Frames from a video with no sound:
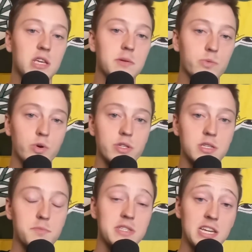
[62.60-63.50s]
is willing
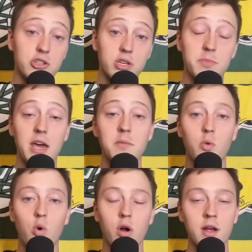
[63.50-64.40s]
to potentially pay
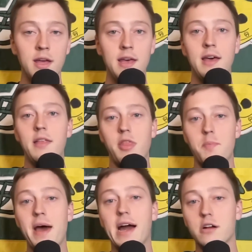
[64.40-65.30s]
more than the
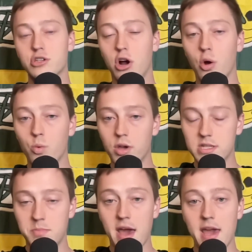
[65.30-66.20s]
Packers are willing
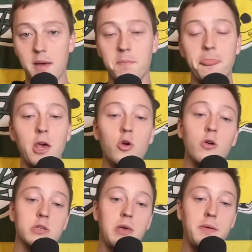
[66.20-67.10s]
to pay him. Who
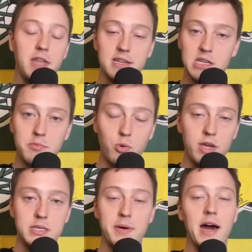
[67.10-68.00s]
knows? Maybe in the next couple weeks,
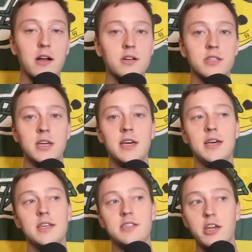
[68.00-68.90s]
the Packers
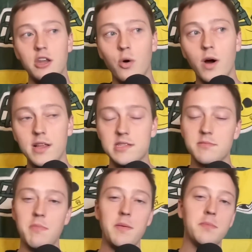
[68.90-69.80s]
say, you know what, let's
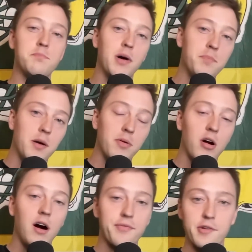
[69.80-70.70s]
maybe bump up our
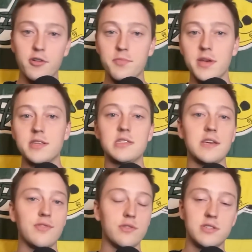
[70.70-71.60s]
offer a little bit, see
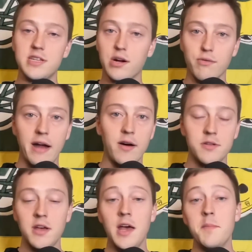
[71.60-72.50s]
if he'll stick around.
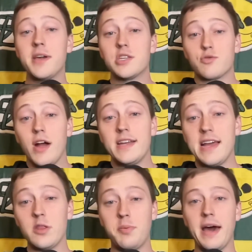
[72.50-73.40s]
Because right
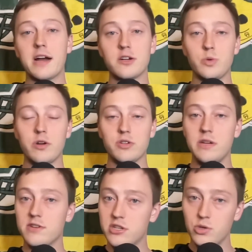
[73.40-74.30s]
now, the Packers wide
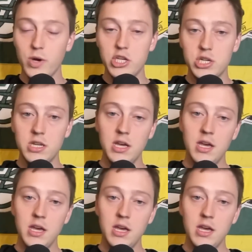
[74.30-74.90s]
receiver situation,